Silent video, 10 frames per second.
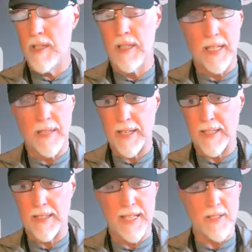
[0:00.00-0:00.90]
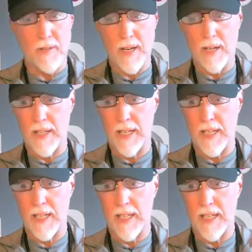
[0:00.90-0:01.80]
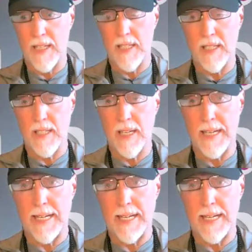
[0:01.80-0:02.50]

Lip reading: any of my clients around it is